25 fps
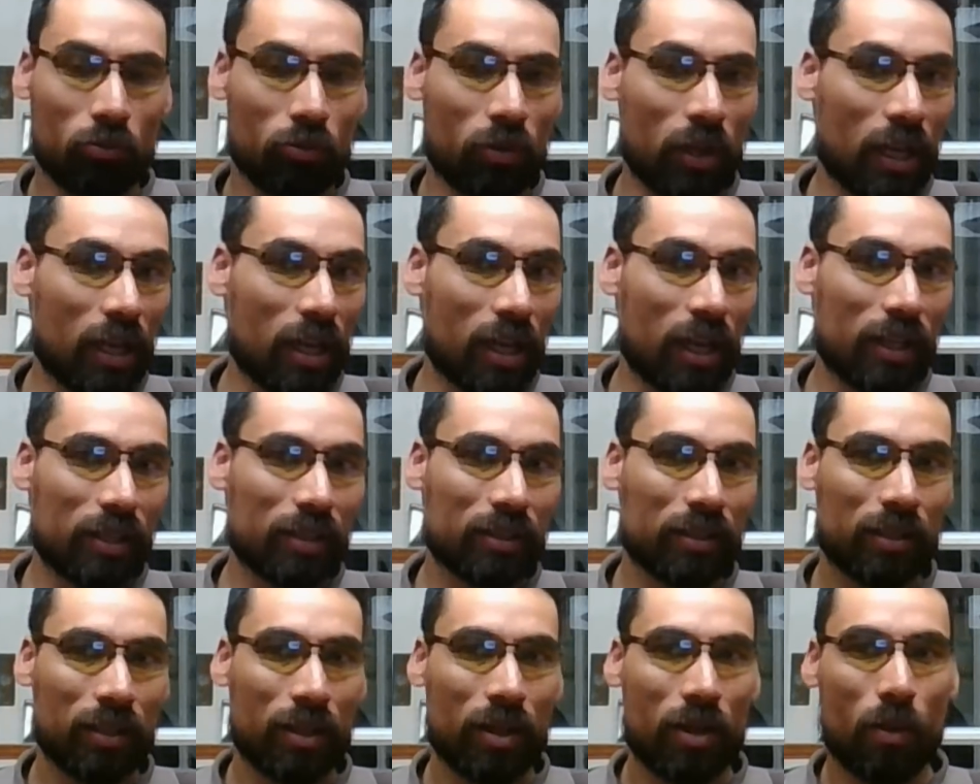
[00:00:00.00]

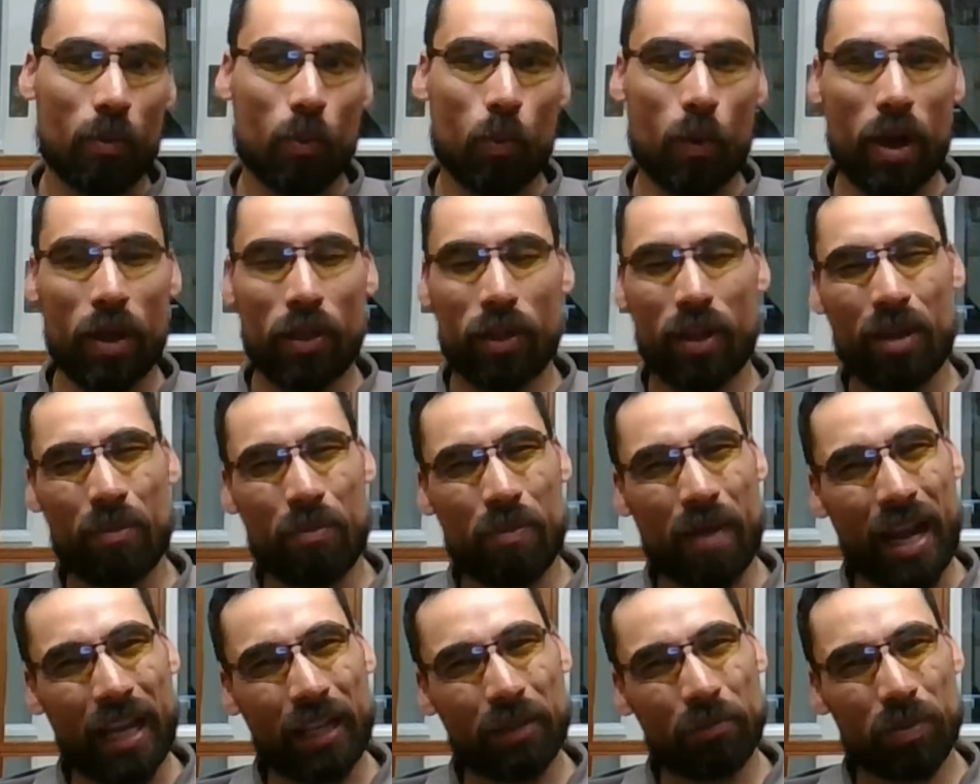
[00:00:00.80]
realize where they
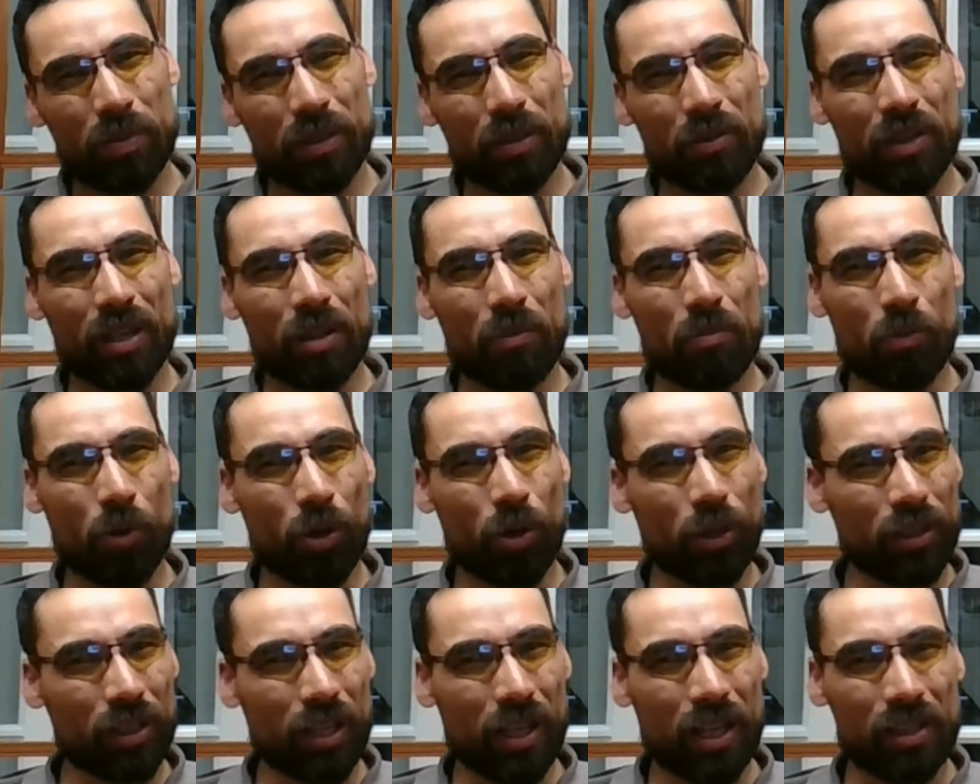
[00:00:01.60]
might be more
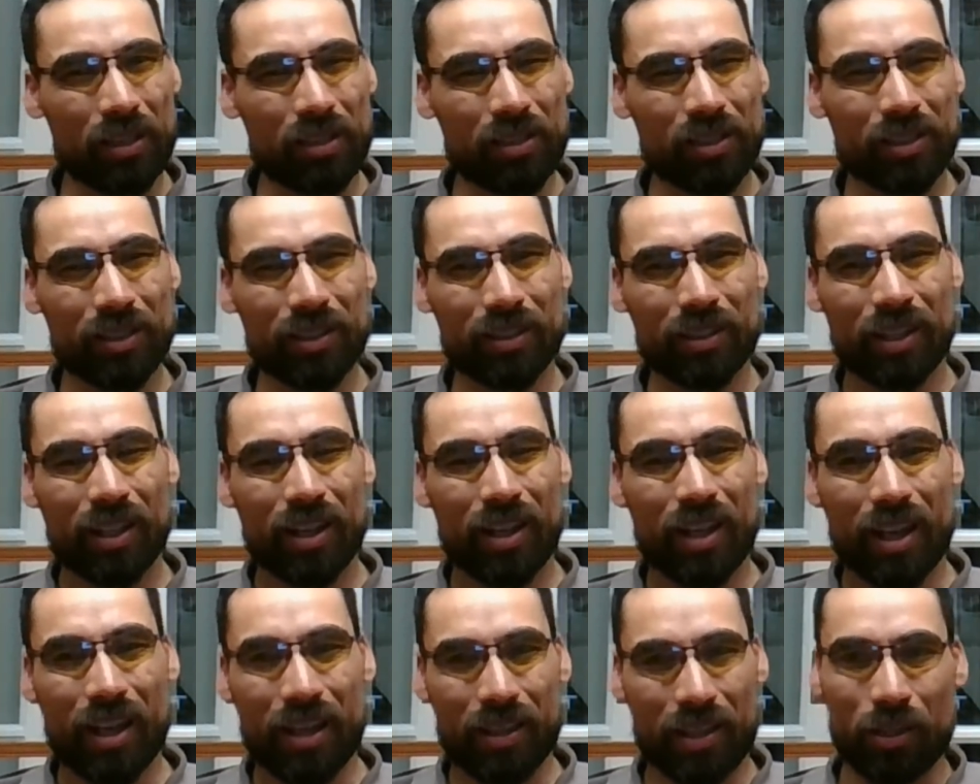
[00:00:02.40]
talented,
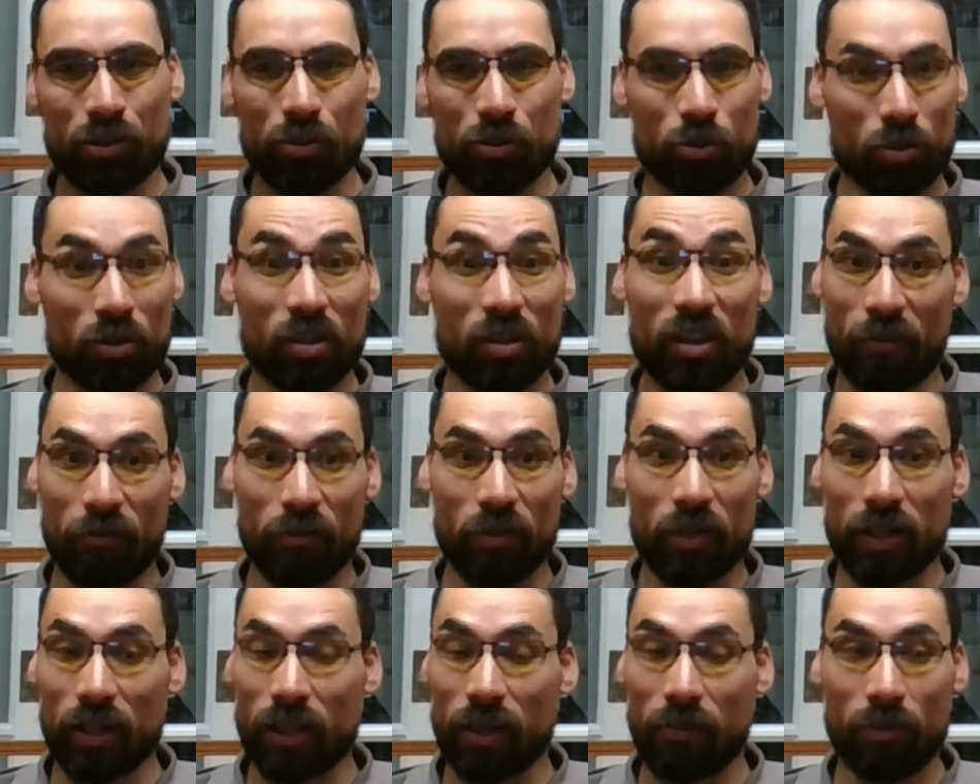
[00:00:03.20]
and then you should
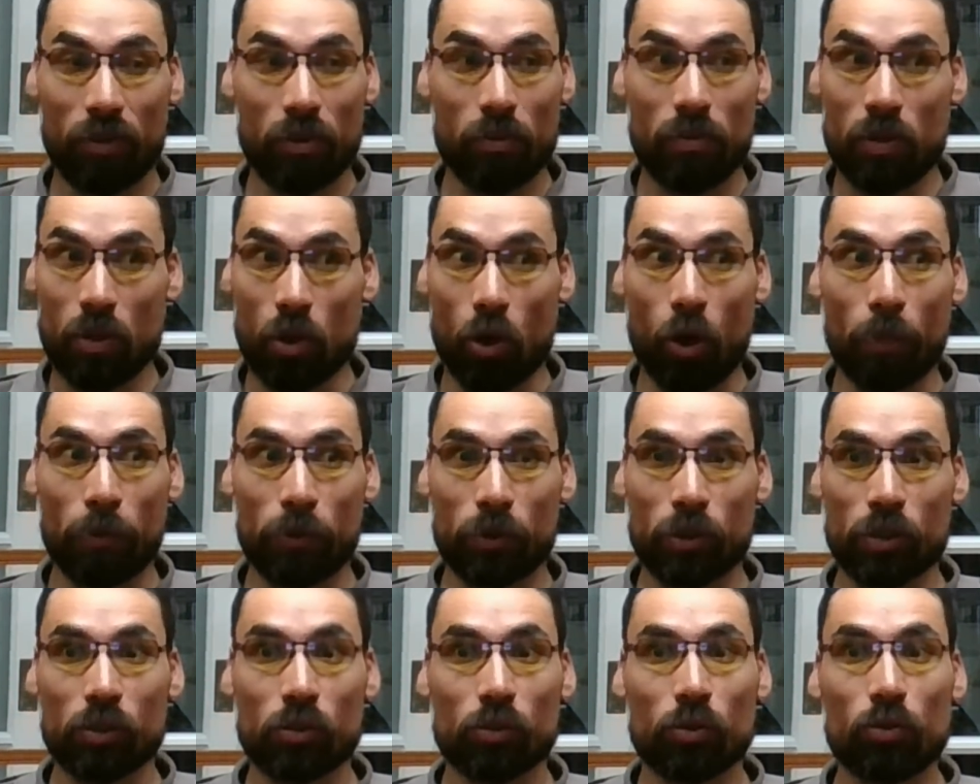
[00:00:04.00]
definitely give them the
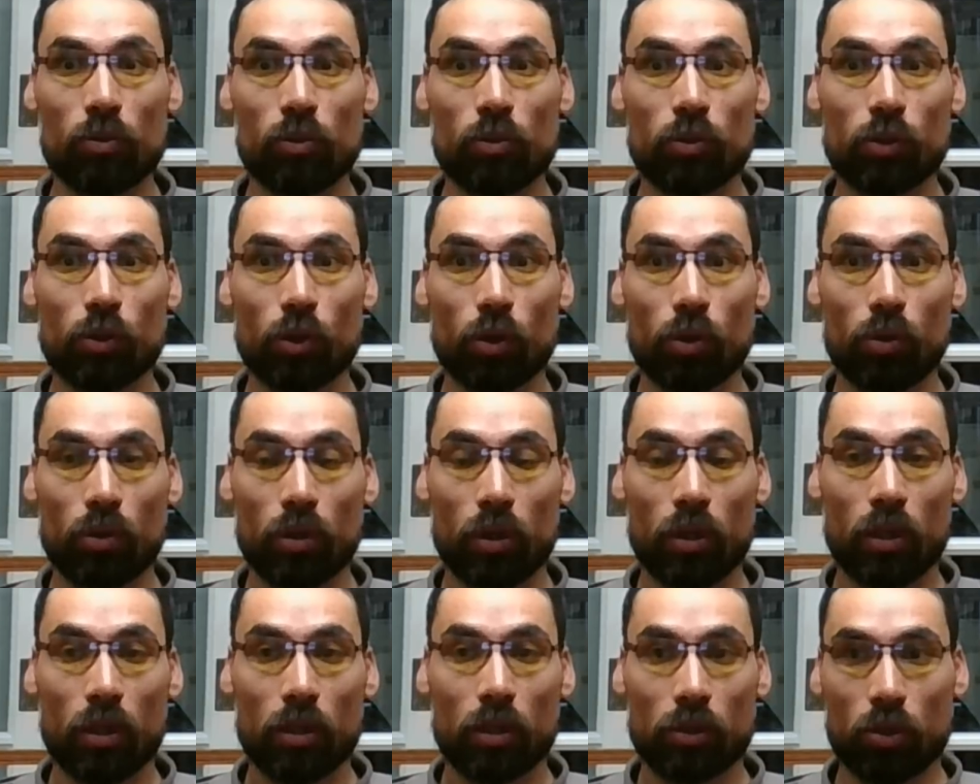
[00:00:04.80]
options to do so.
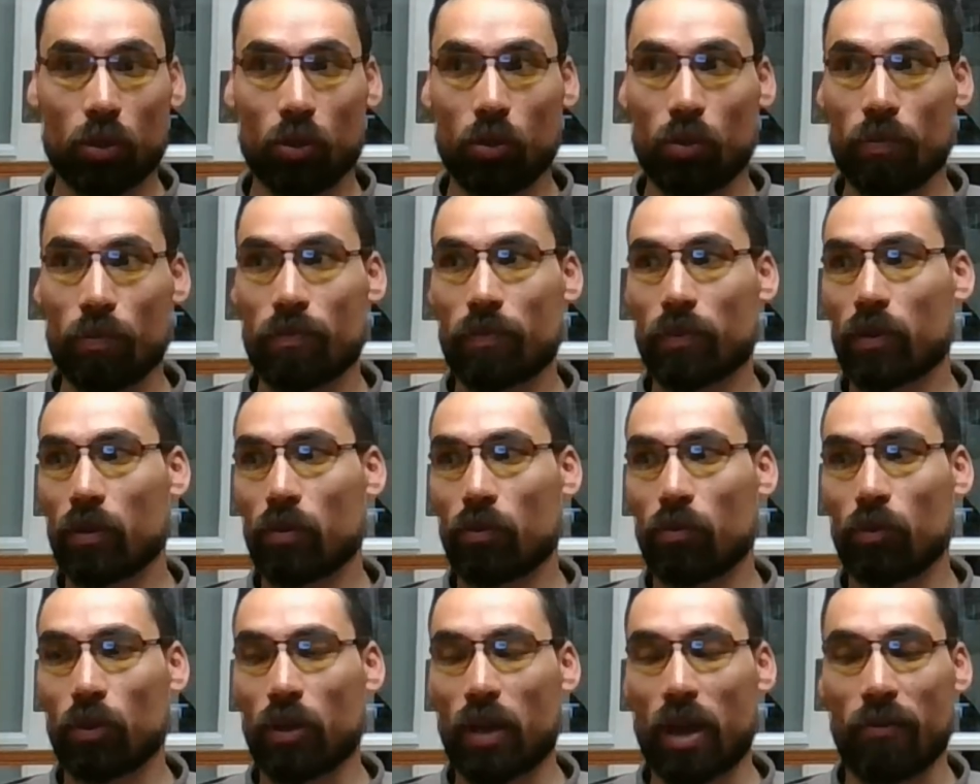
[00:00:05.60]
So
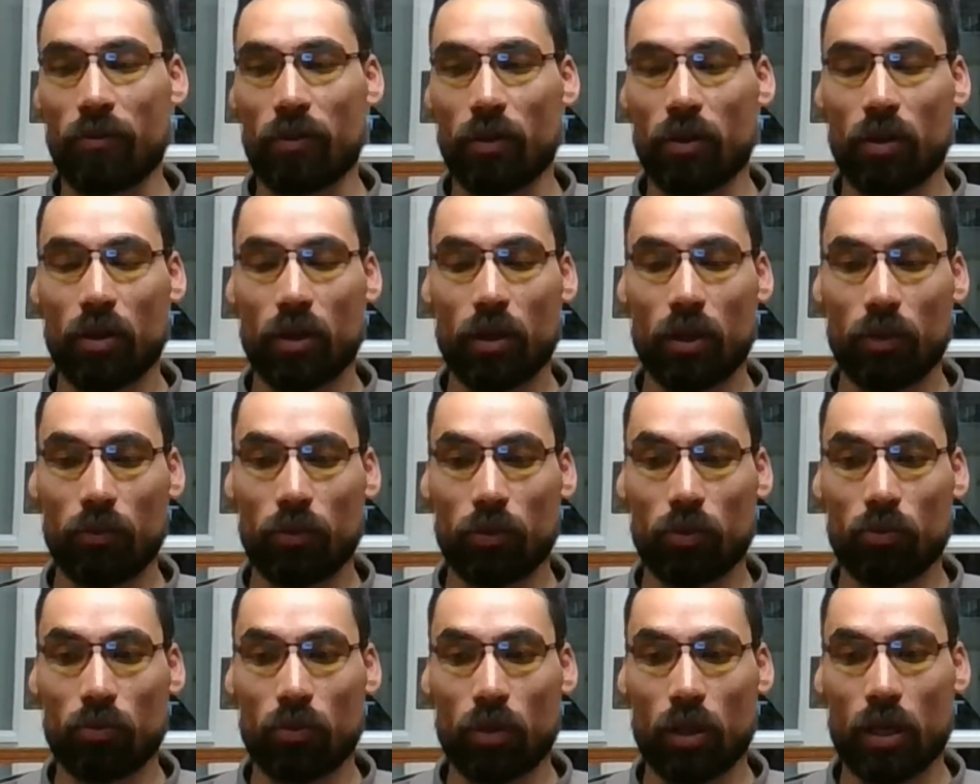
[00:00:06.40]
whatever, if
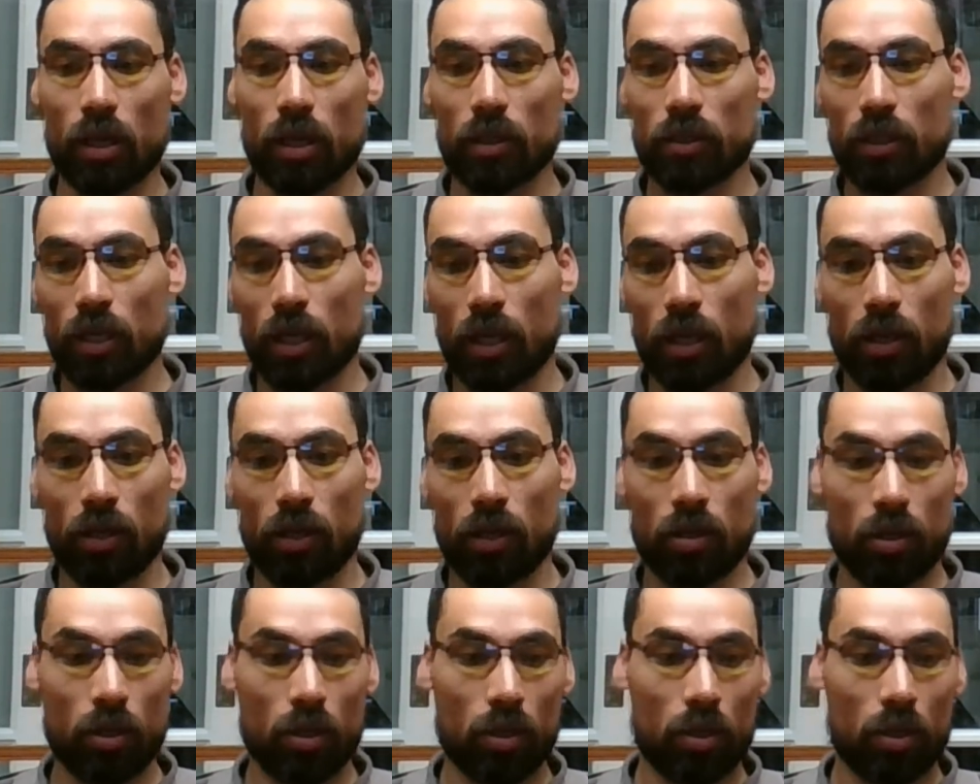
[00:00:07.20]
you realize, hey,